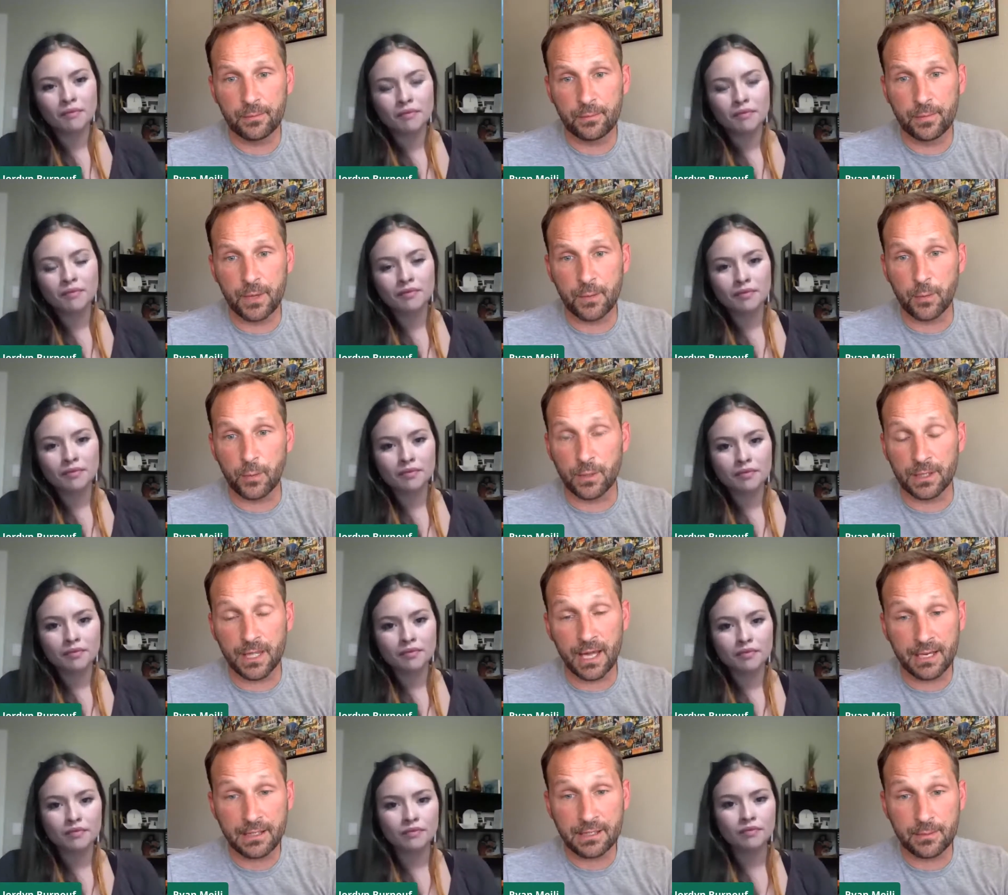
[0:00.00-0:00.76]
Speaker 1: people would
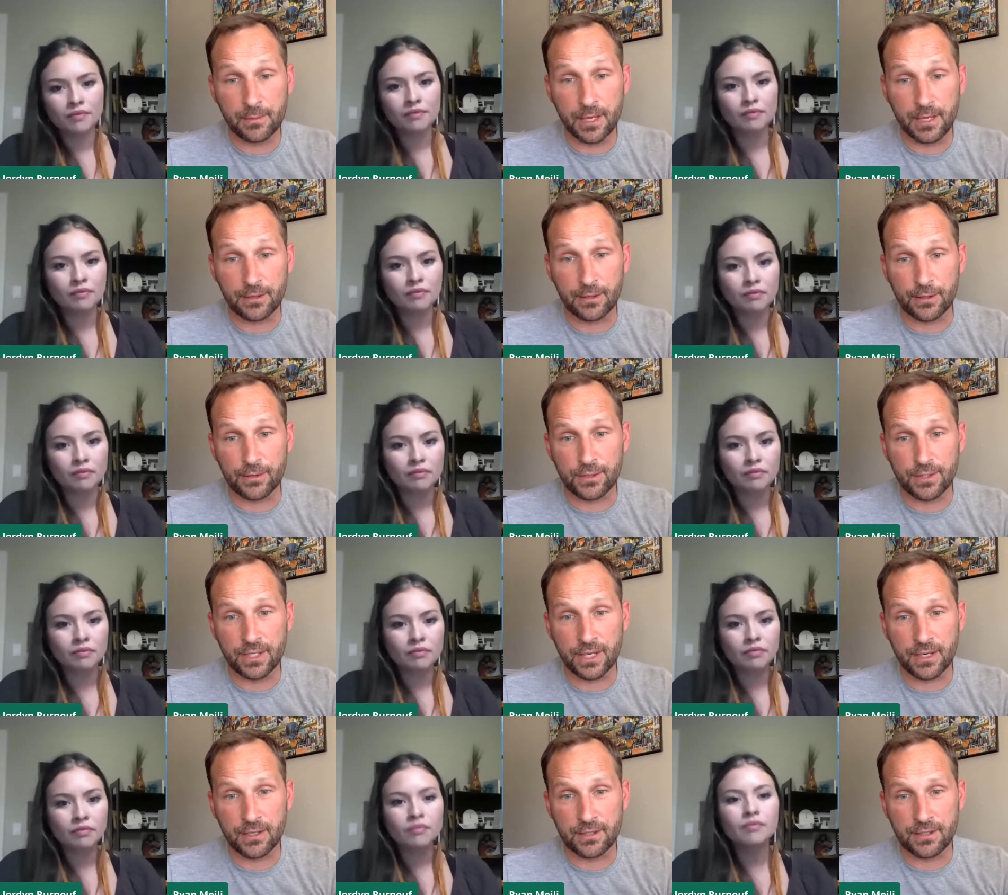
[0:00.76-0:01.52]
like to make those
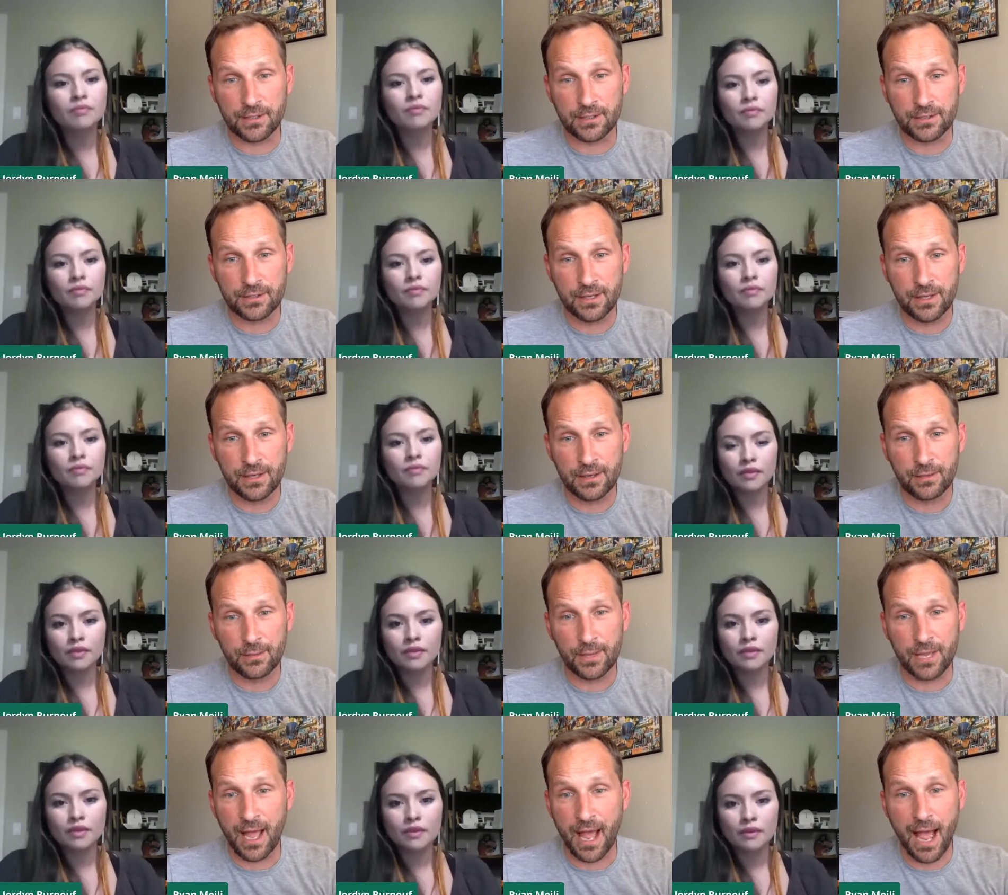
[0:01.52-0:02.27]
changes,
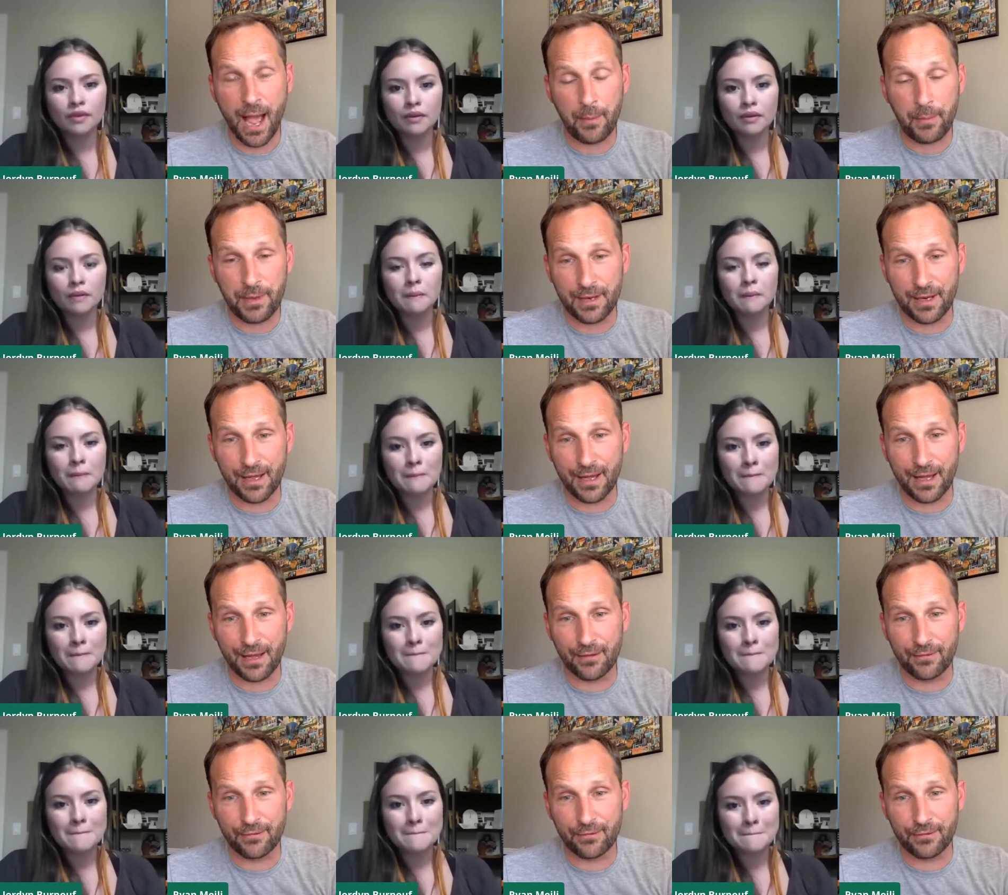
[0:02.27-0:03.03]
be happy to
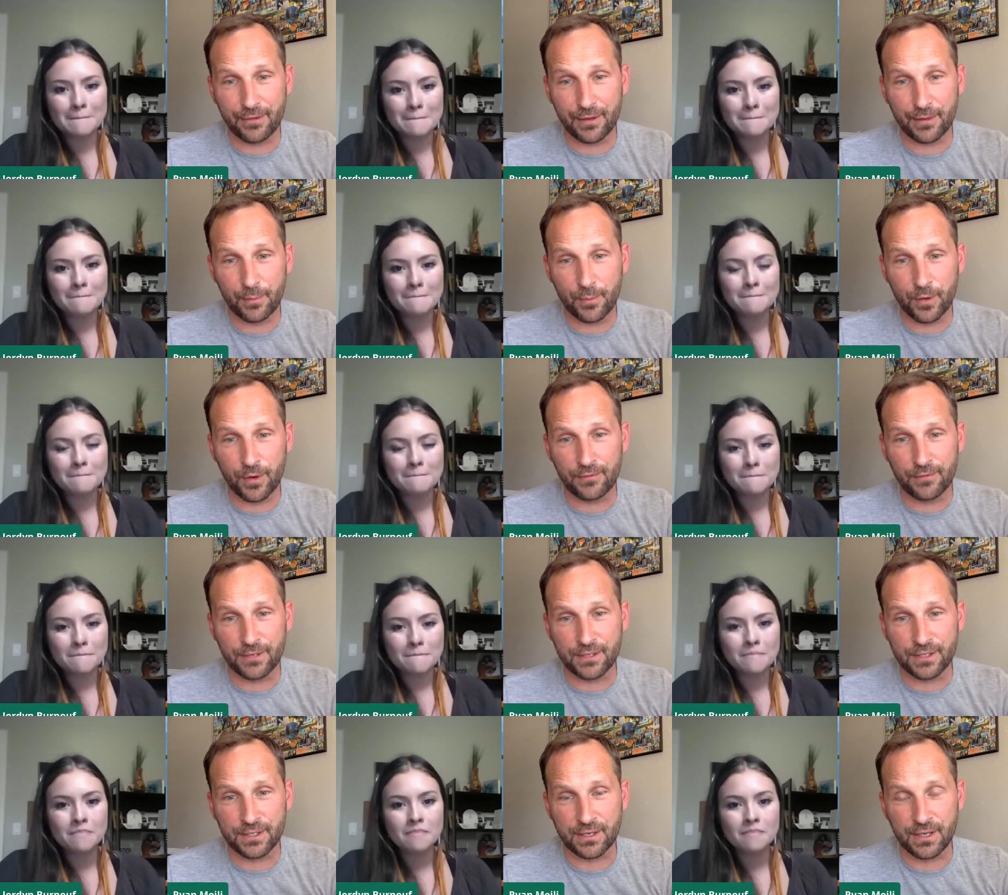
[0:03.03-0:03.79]
have a more
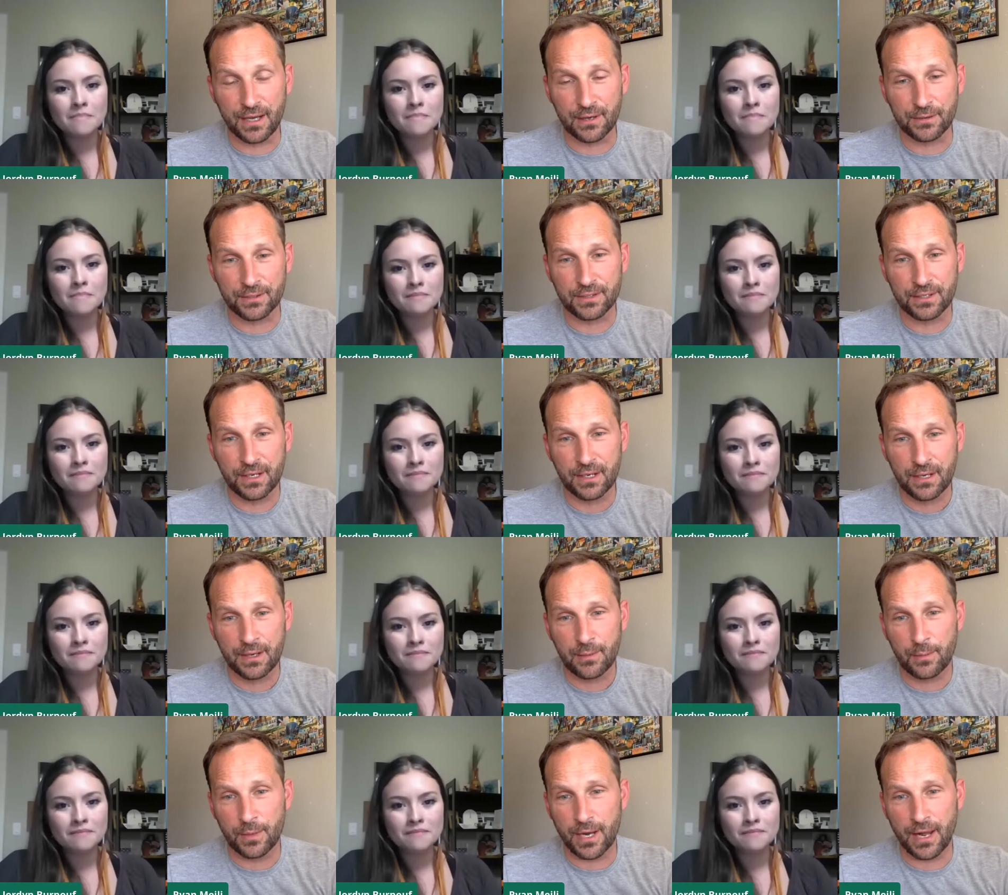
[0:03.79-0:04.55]
efficient house,
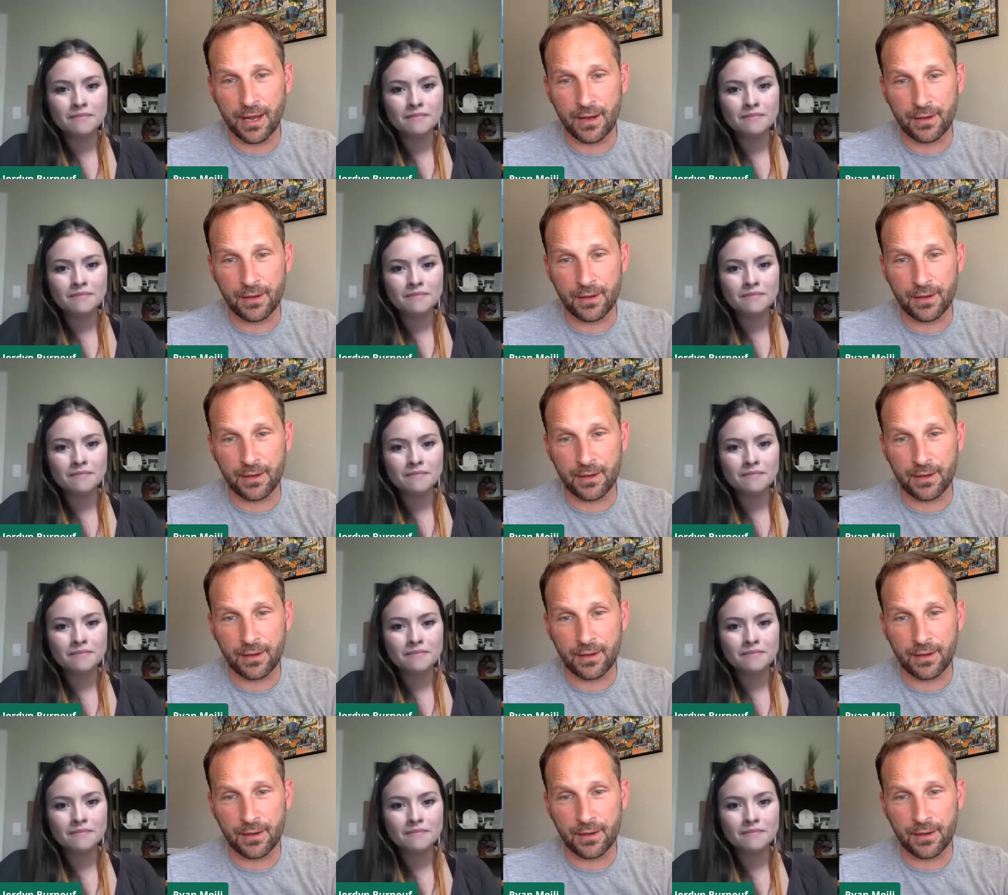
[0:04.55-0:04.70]
but